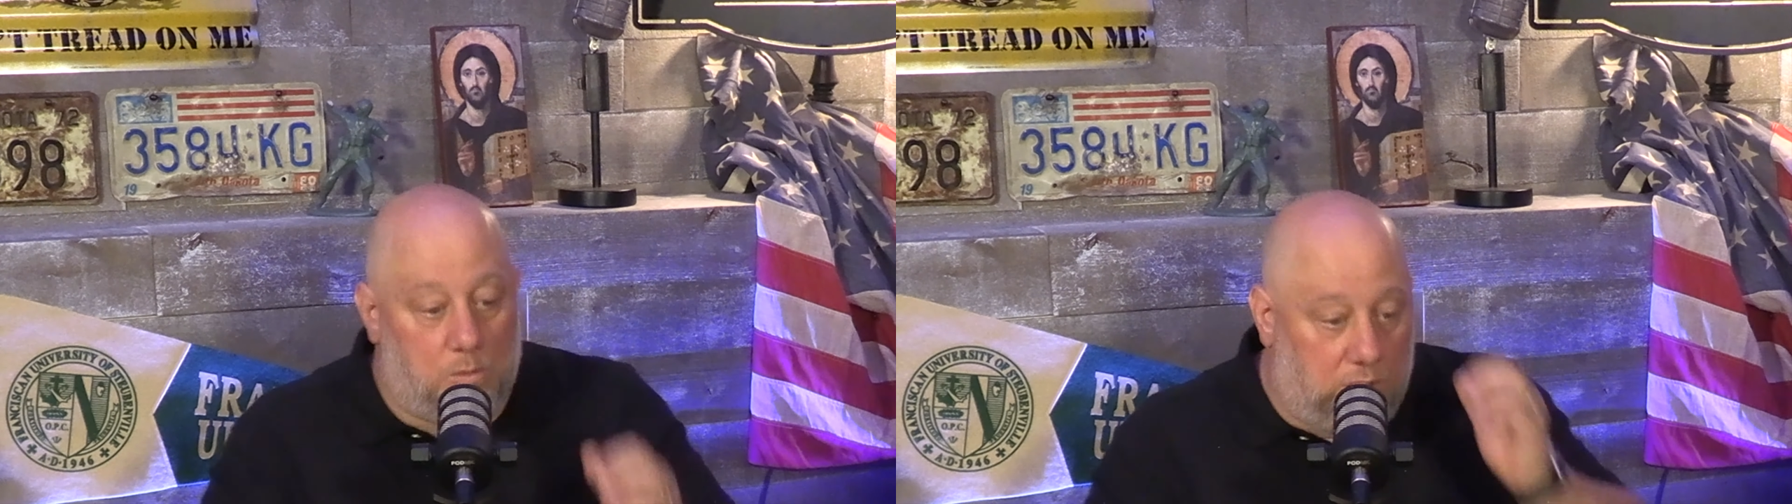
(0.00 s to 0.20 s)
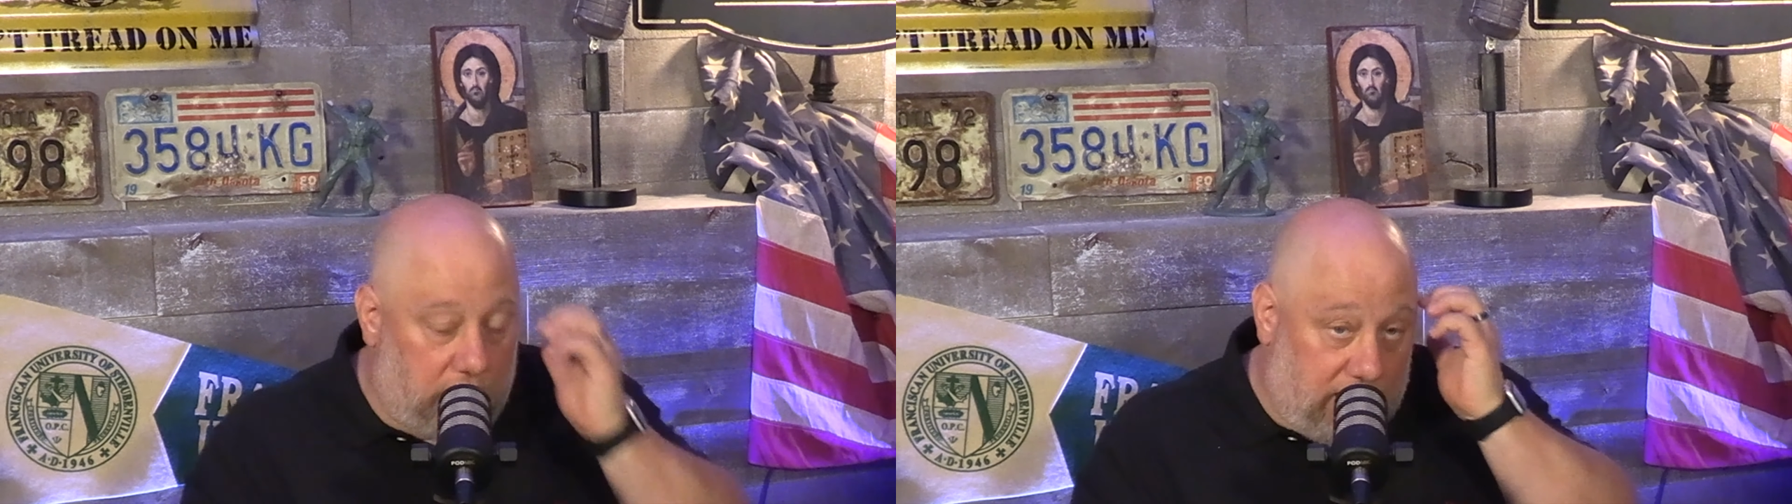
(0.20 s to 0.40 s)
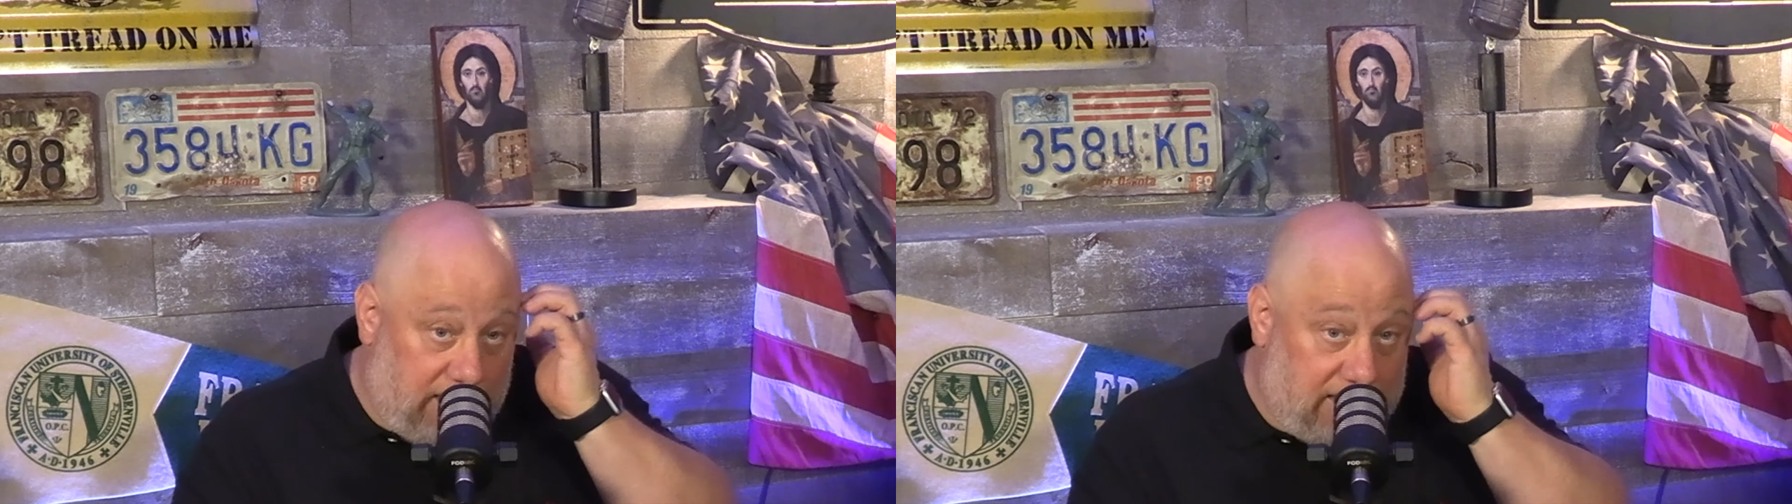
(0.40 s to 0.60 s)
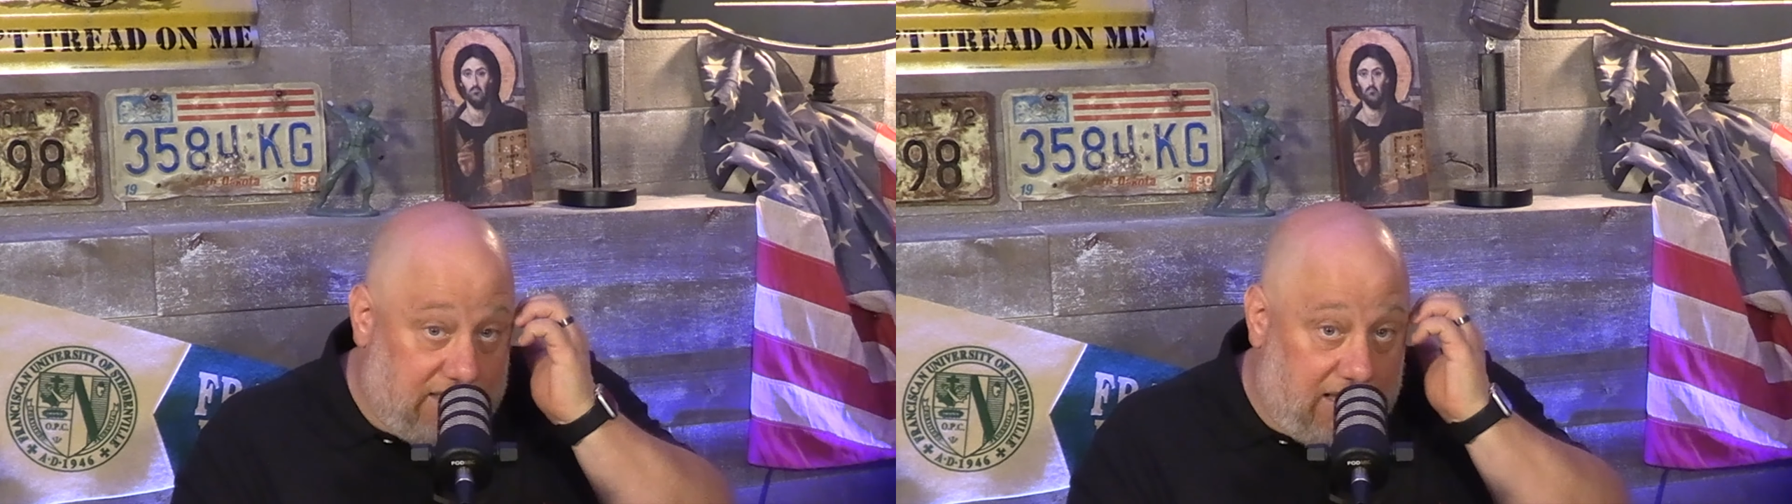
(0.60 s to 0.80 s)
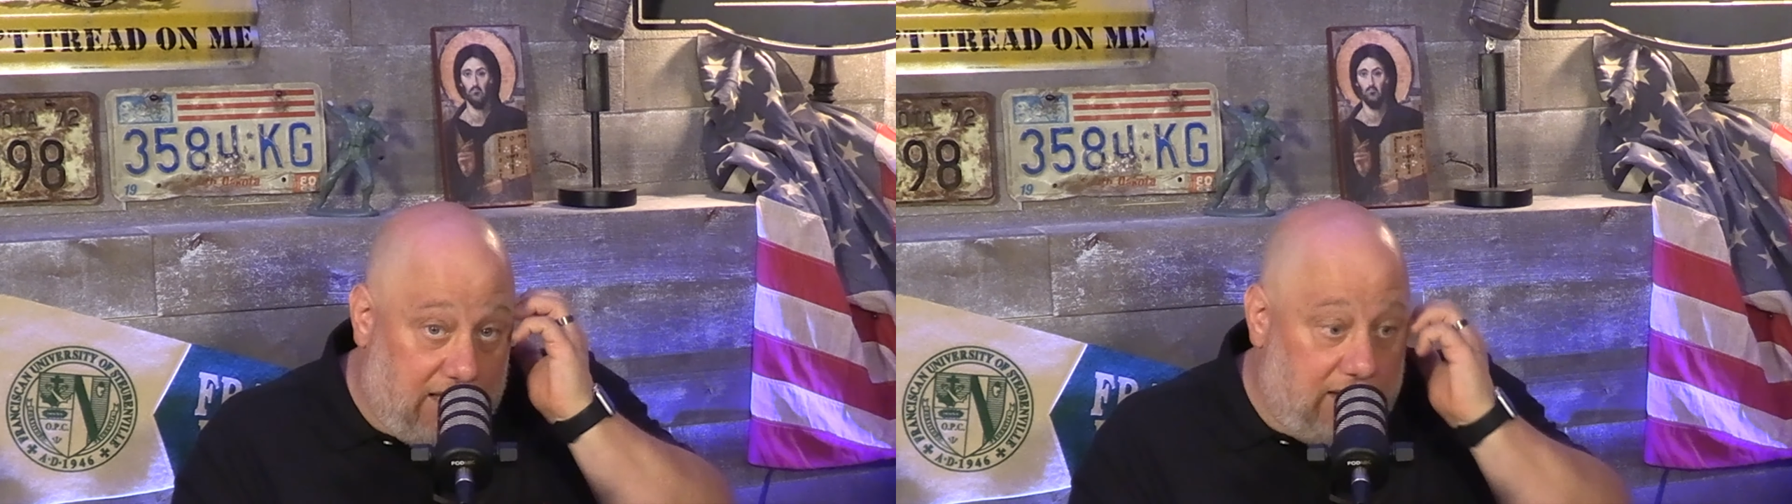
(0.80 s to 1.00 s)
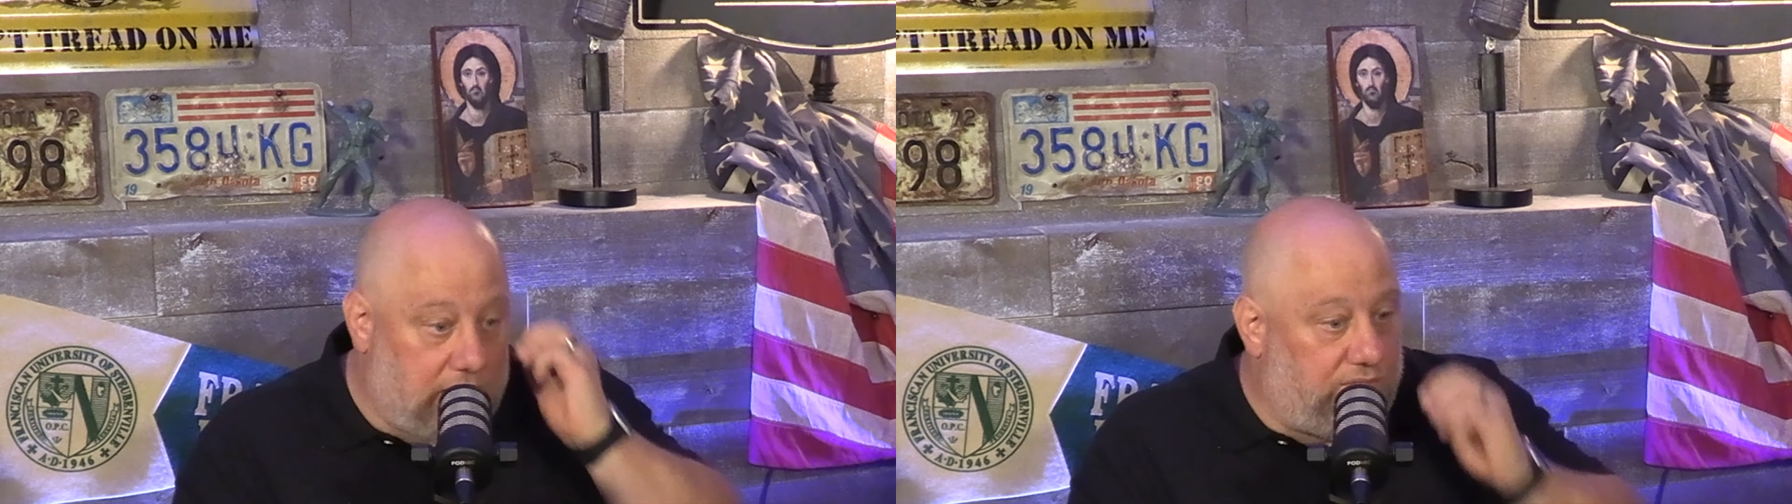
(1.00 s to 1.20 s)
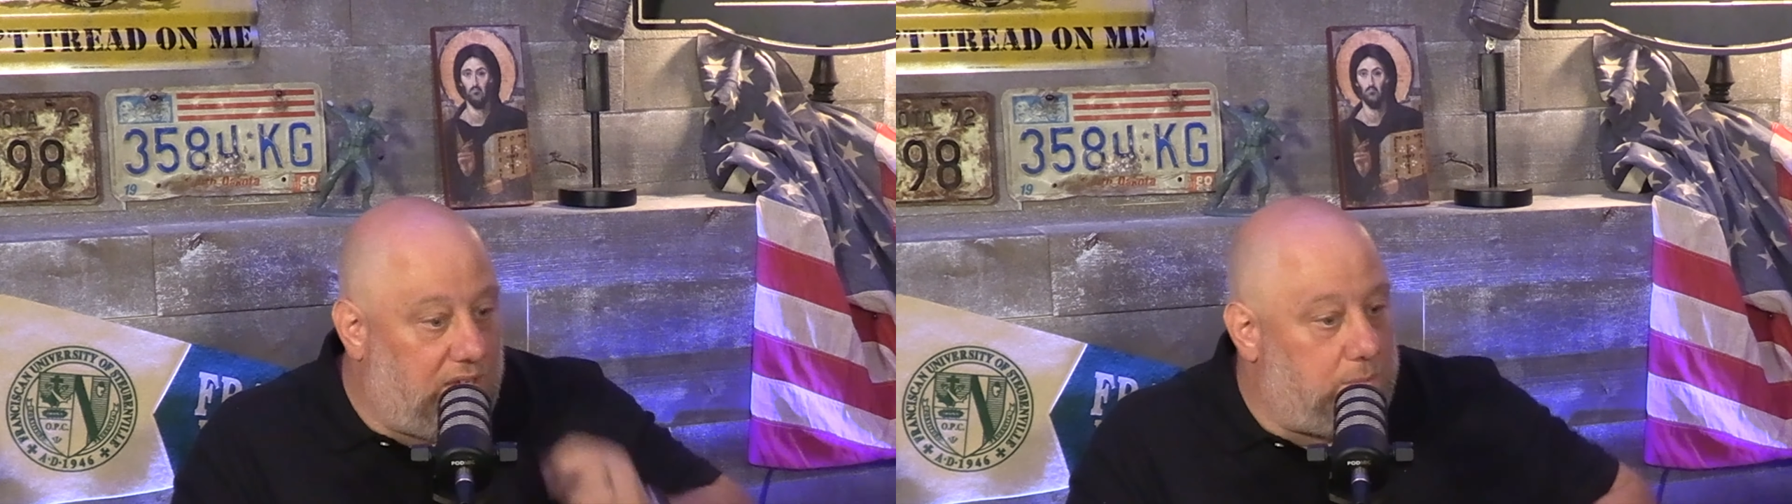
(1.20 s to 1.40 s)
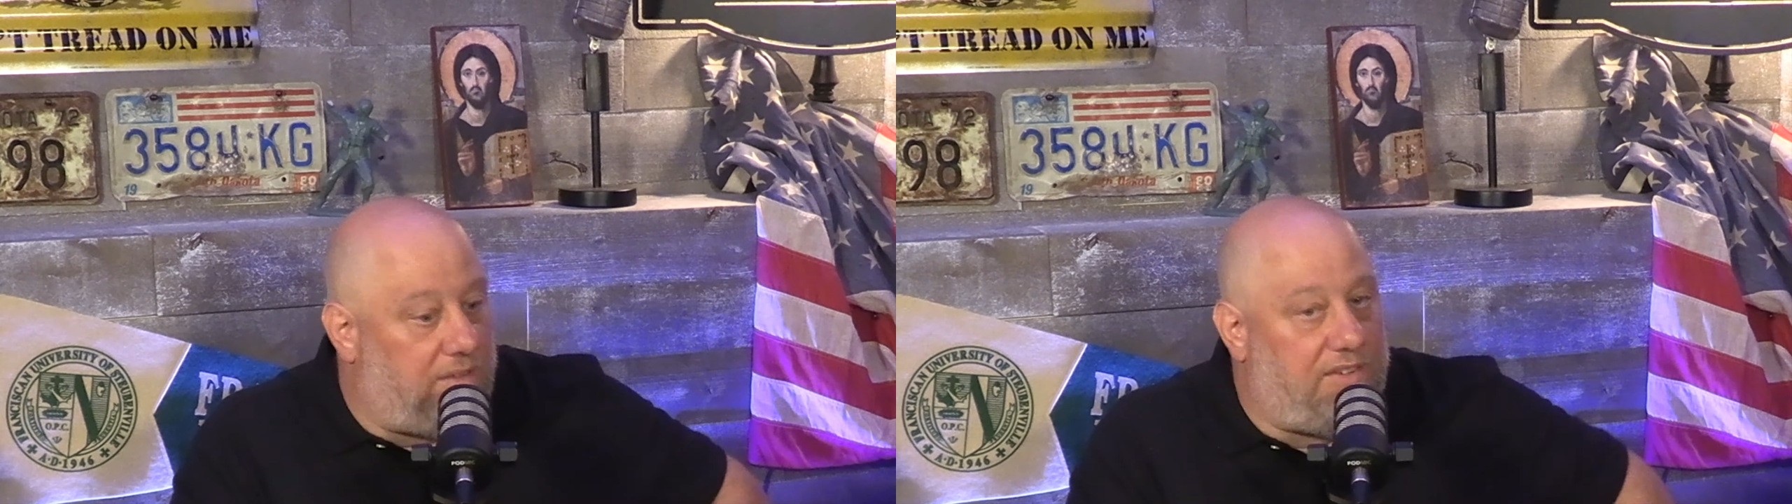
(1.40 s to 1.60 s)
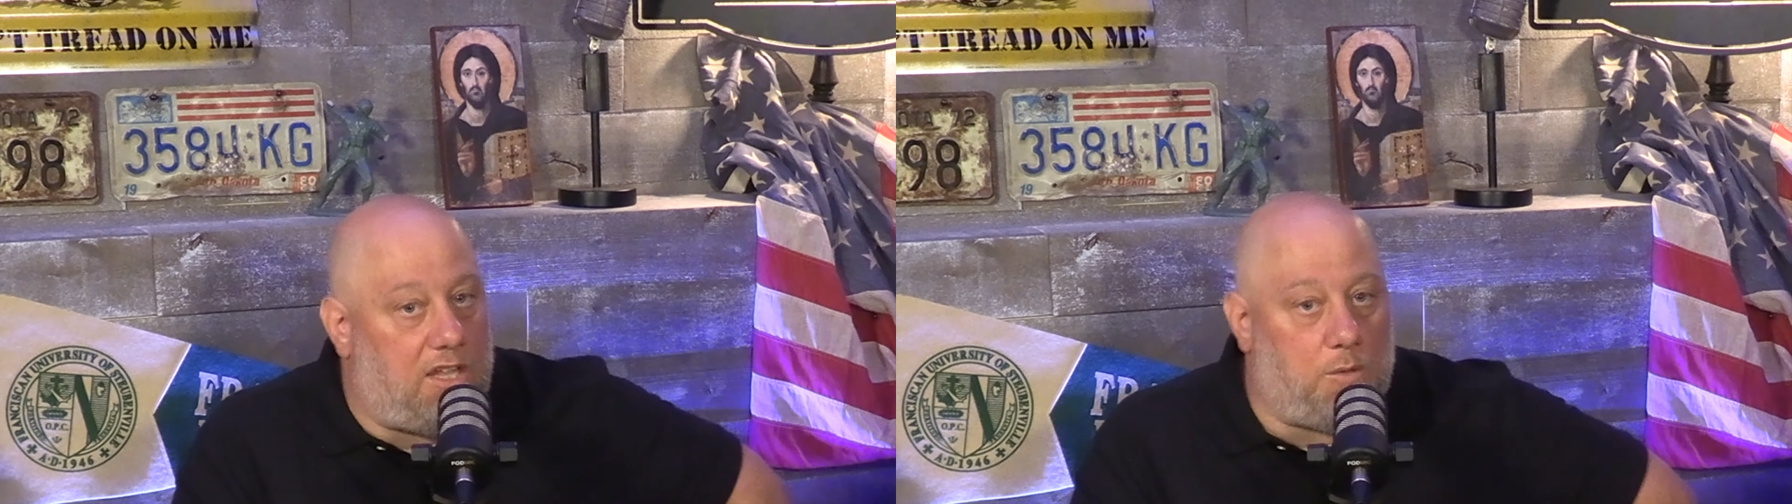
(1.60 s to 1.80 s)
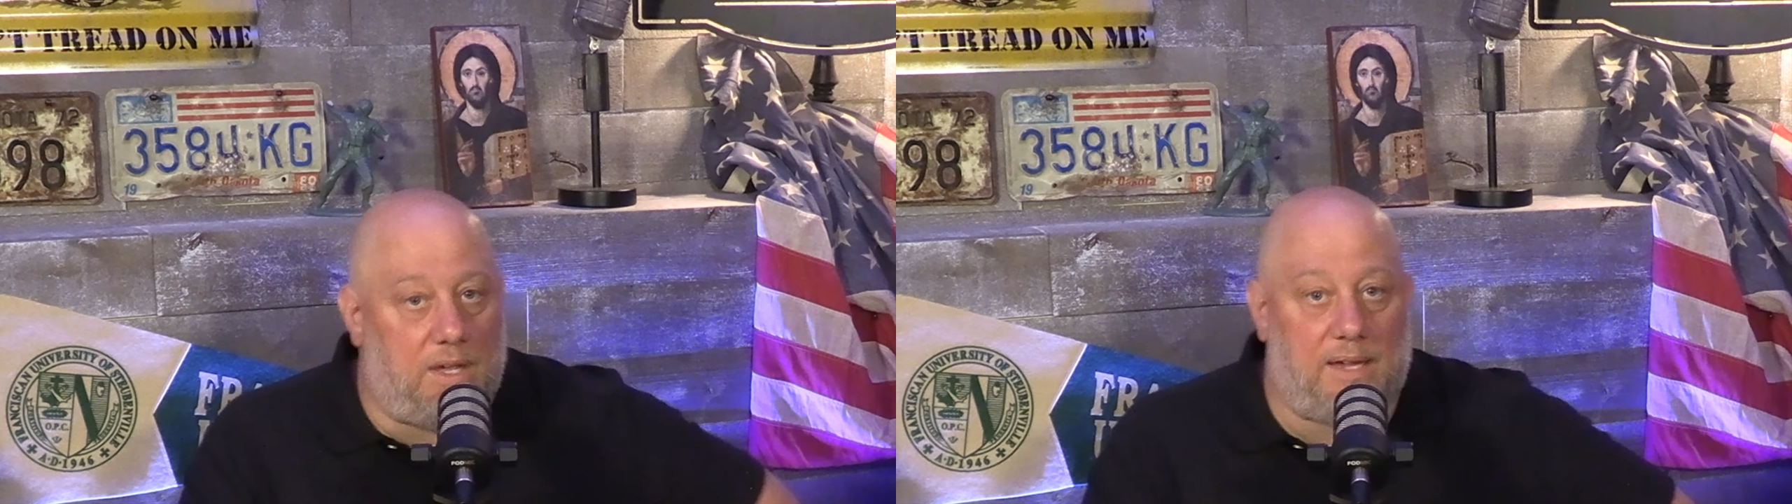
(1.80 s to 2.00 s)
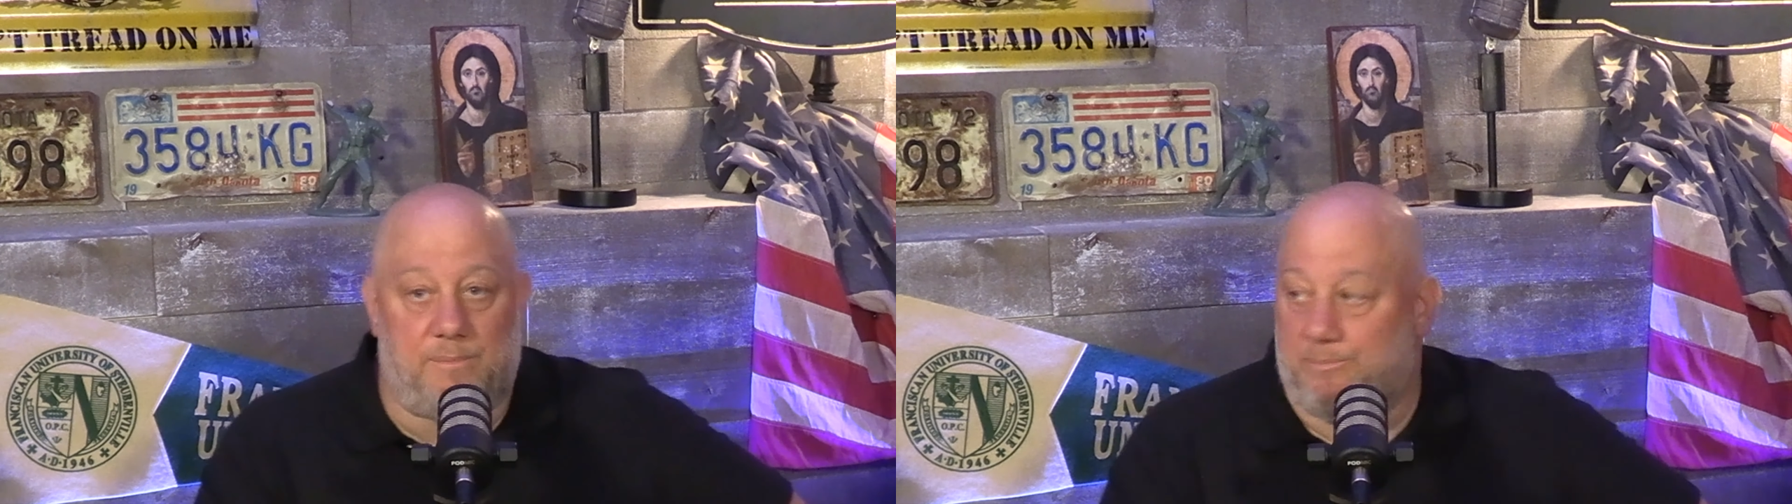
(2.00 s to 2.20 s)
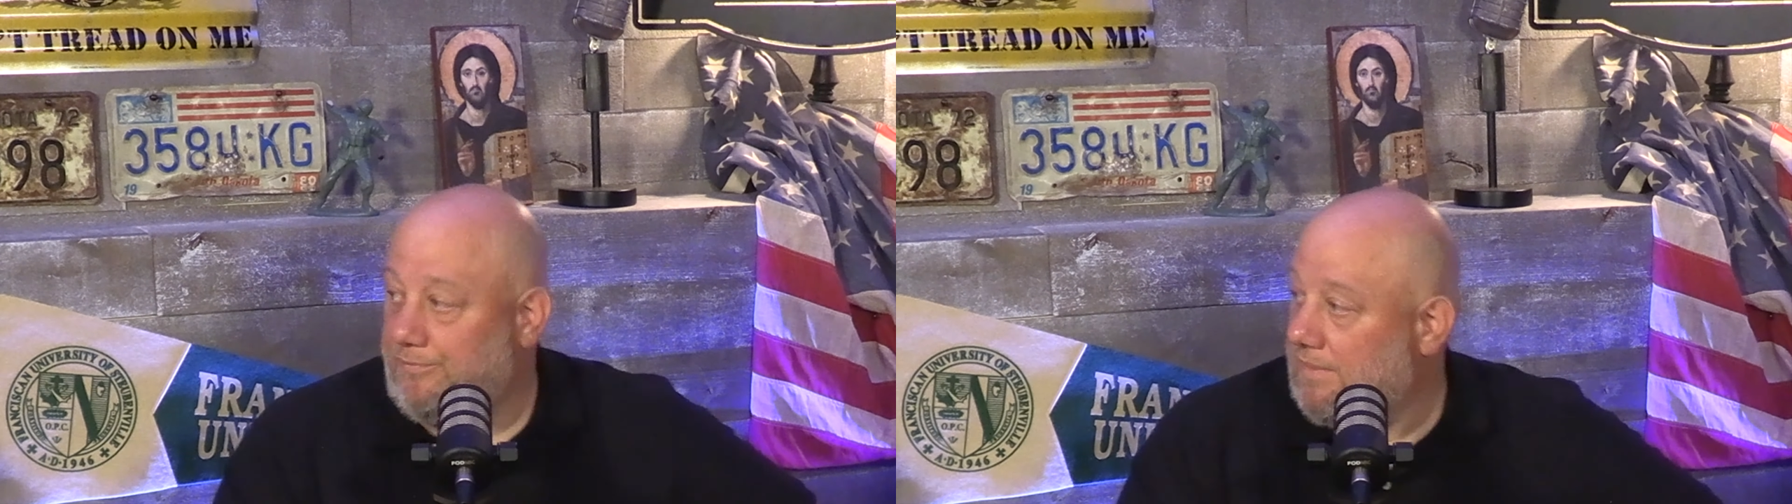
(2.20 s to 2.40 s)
Well, this kid and his family fell away